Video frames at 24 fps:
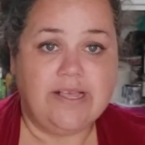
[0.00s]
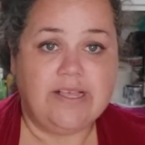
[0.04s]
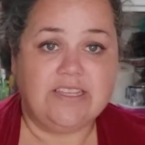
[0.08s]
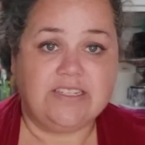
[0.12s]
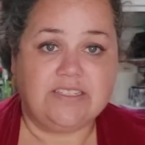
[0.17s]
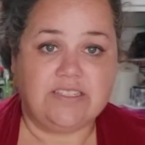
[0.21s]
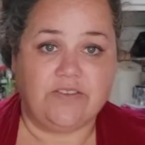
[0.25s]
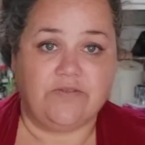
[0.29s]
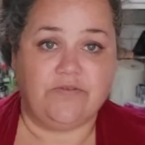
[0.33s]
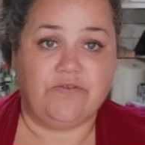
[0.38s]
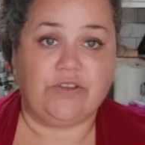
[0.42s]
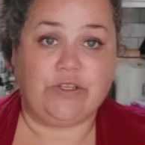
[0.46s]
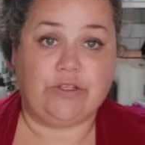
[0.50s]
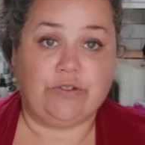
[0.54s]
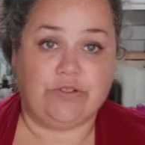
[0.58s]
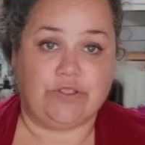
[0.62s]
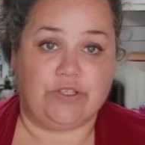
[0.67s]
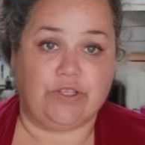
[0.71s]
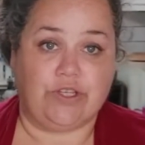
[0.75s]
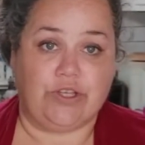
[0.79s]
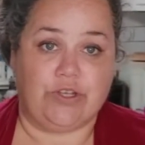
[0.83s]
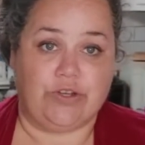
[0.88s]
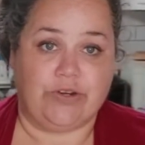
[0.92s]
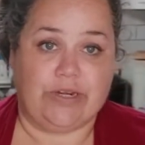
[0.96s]
some food
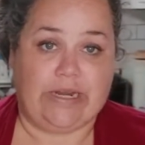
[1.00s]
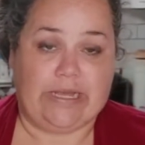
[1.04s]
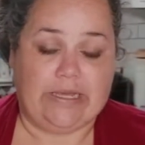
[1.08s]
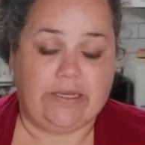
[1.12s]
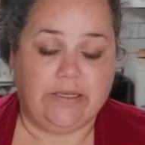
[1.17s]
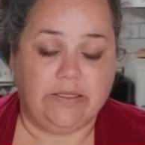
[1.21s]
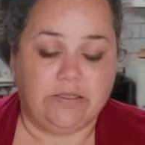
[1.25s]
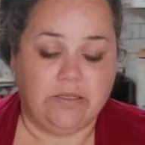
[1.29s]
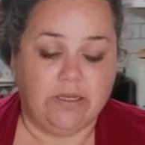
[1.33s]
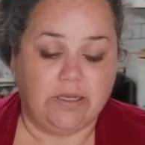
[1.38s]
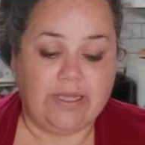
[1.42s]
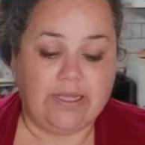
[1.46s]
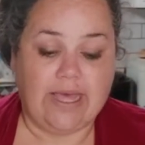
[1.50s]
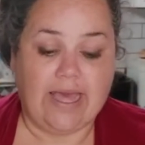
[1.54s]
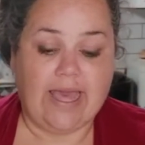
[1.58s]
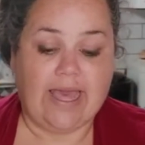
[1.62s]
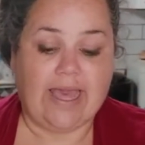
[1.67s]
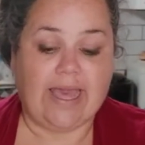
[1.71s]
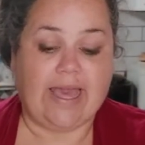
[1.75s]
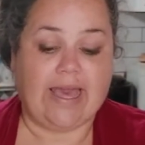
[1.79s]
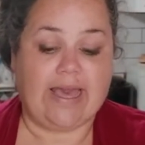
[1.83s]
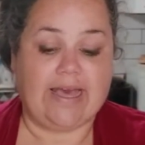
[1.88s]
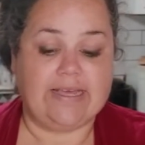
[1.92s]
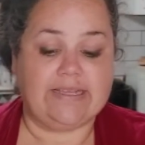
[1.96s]
security
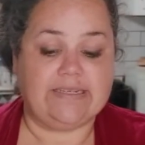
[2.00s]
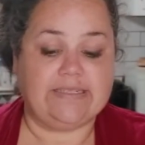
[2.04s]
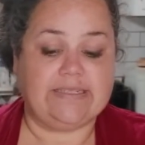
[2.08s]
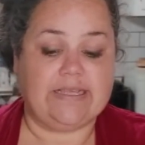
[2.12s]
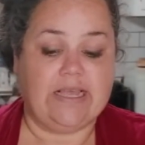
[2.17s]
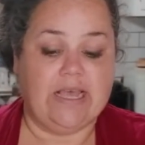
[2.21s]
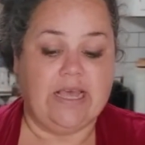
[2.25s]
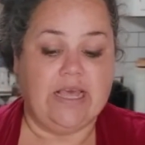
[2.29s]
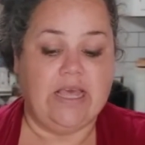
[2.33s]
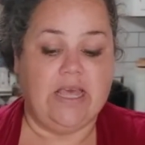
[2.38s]
and